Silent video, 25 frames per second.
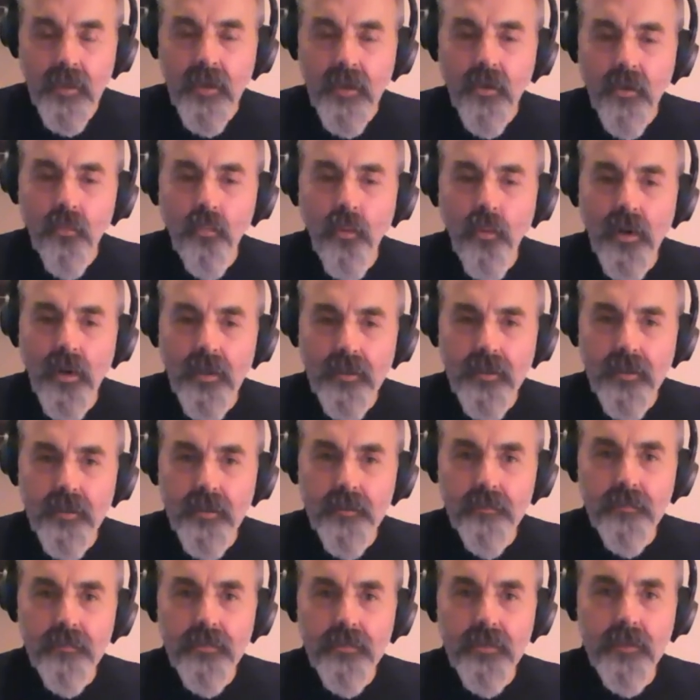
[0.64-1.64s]

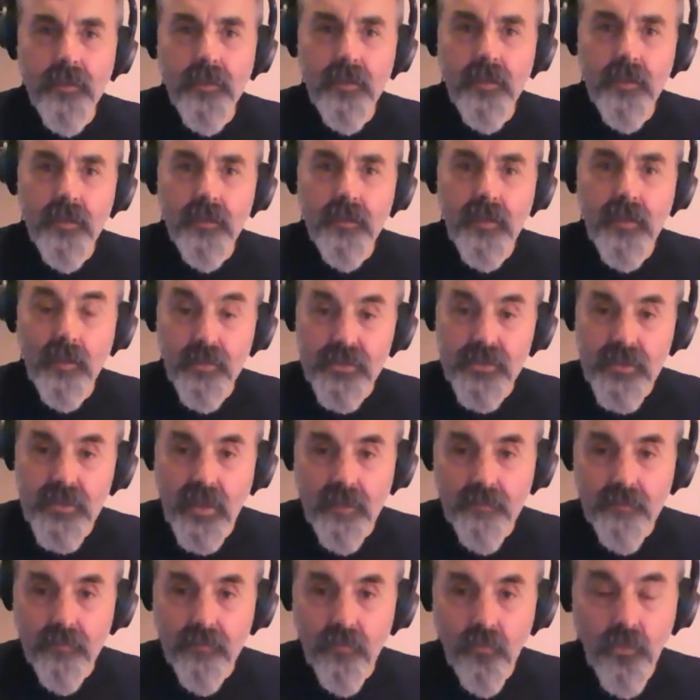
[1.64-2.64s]
Welcome to the Double
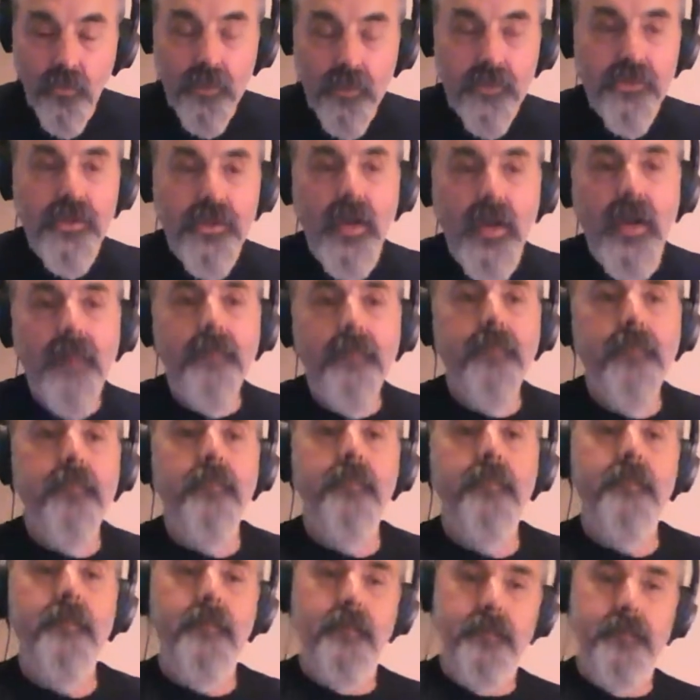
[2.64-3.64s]
Stop Workshop,
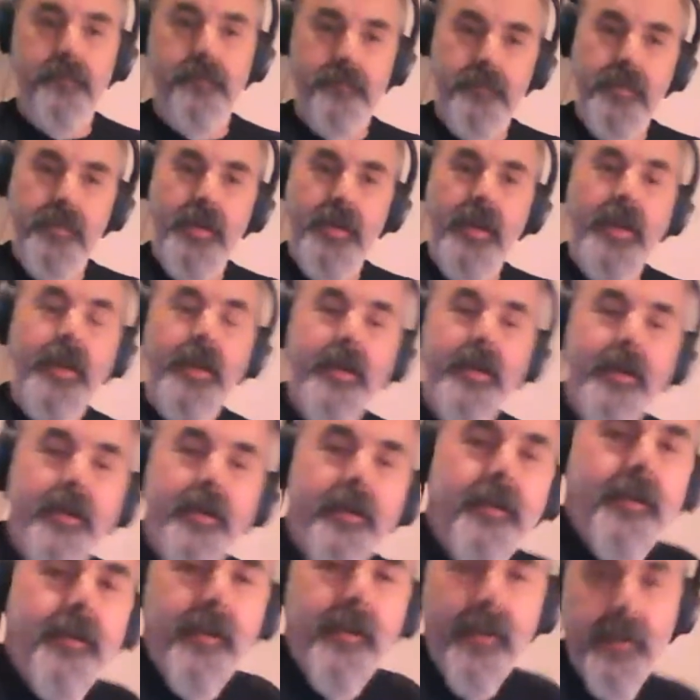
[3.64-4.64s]

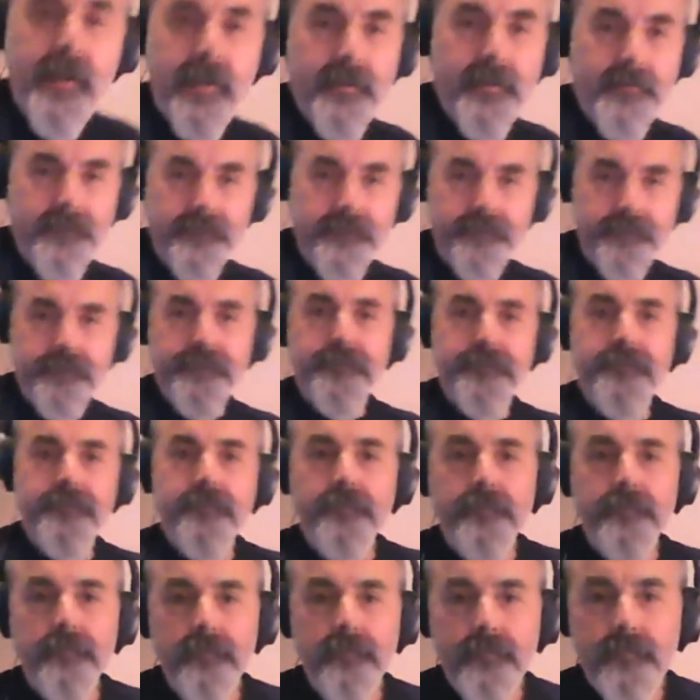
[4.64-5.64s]
and
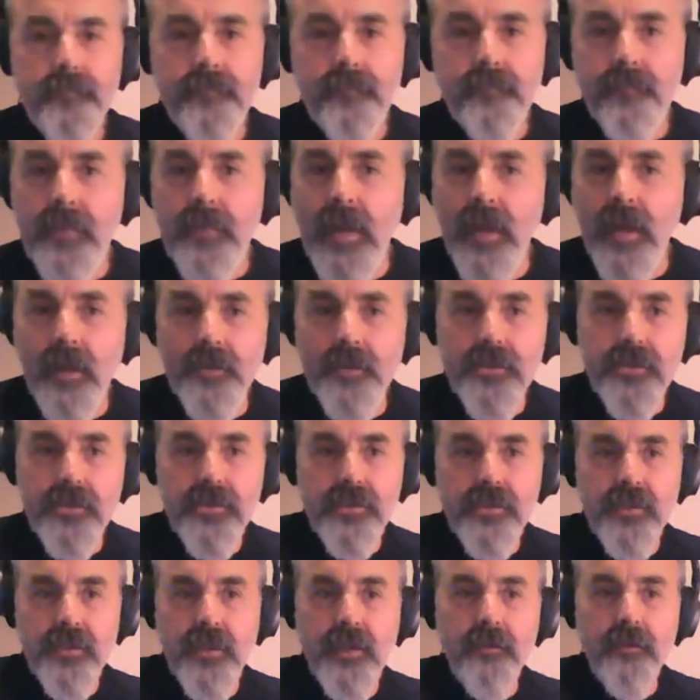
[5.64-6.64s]
I'll
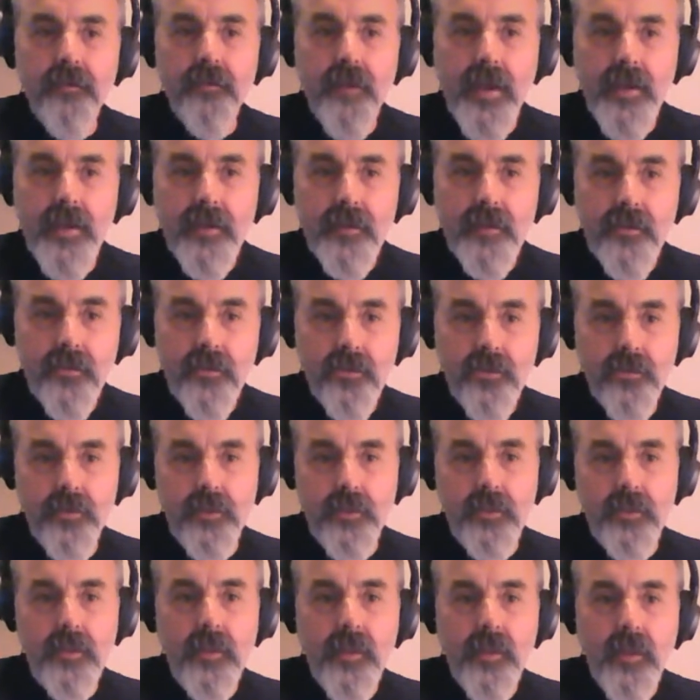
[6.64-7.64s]
just get right into
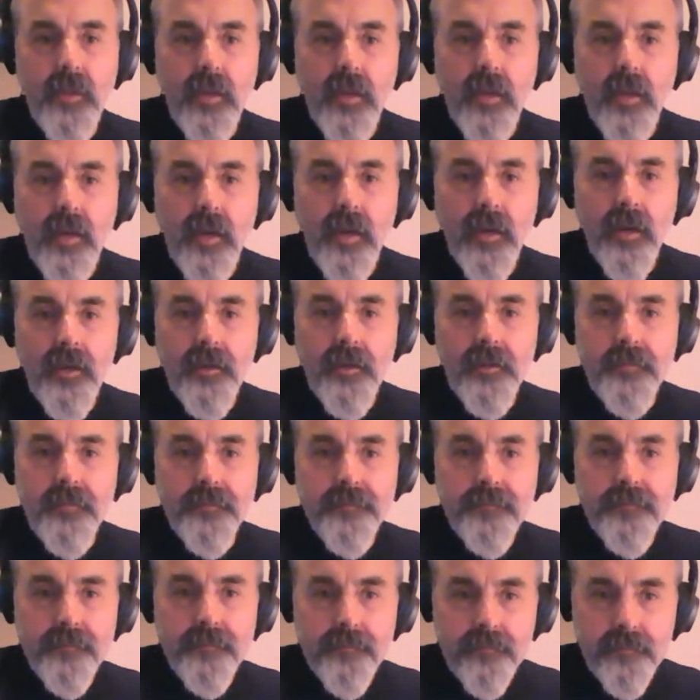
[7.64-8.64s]
it.
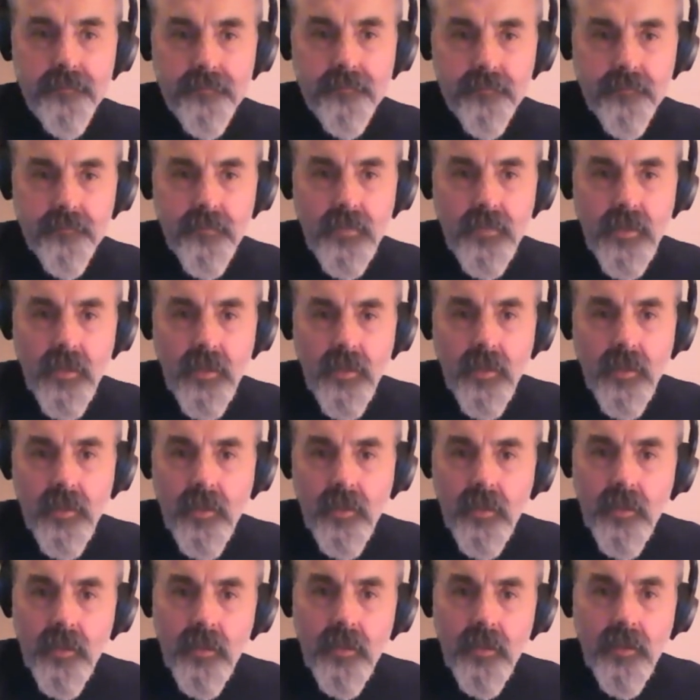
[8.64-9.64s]
Um,
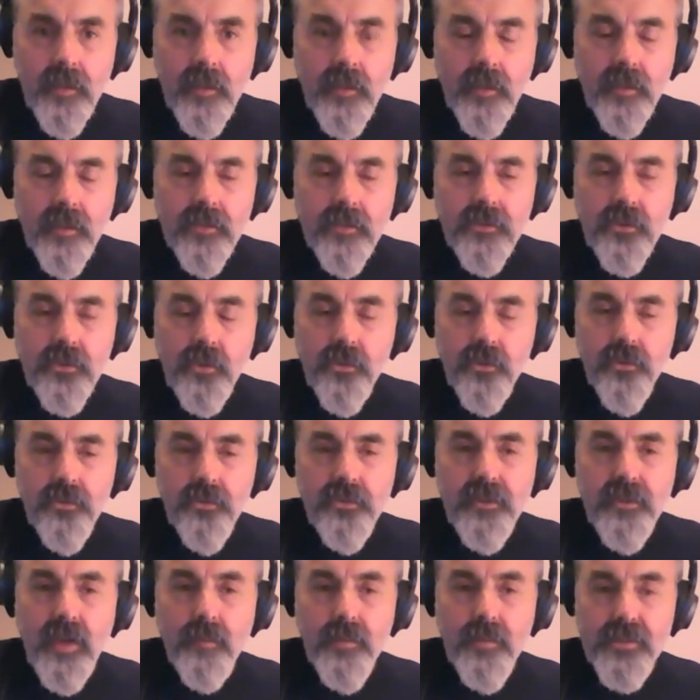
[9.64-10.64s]
so,
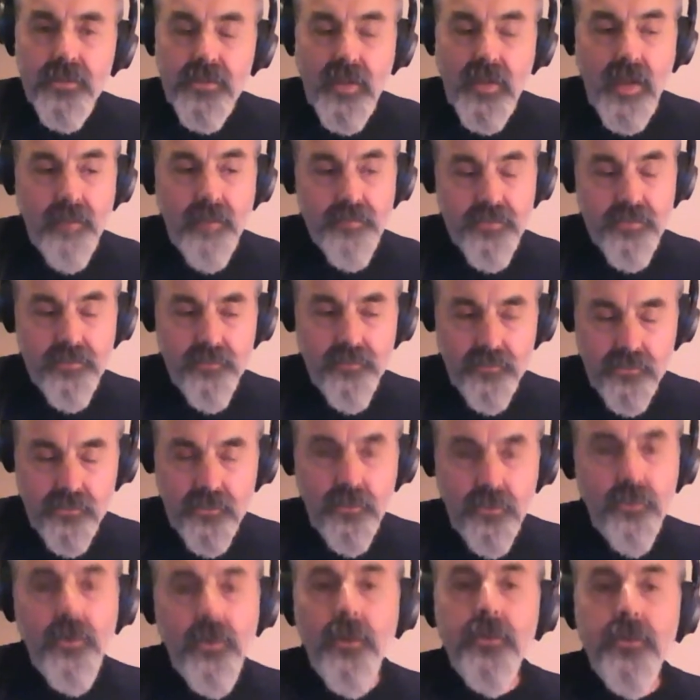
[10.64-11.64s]
double stops, it's
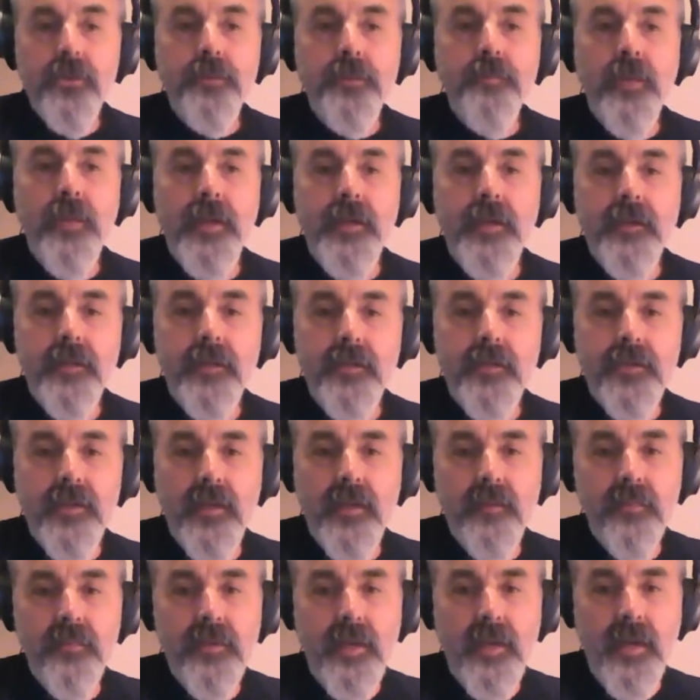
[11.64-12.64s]
two notes played at the
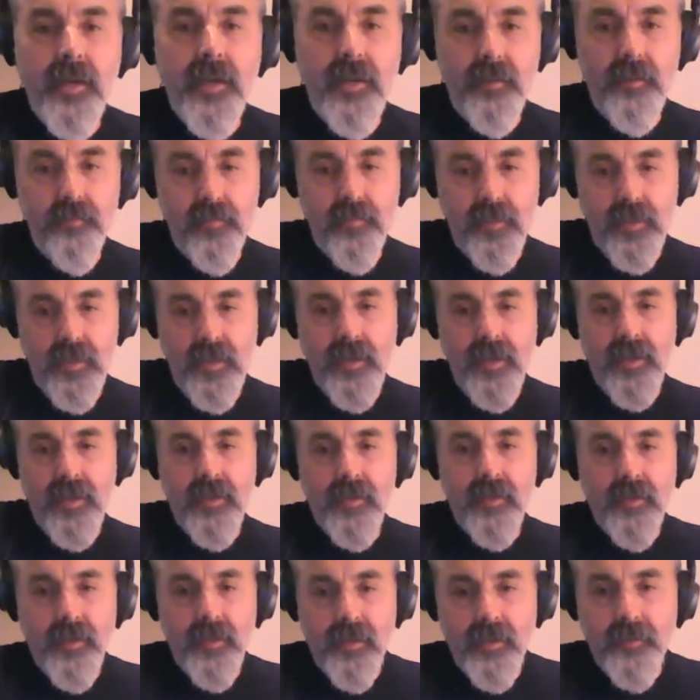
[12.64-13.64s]
same time, and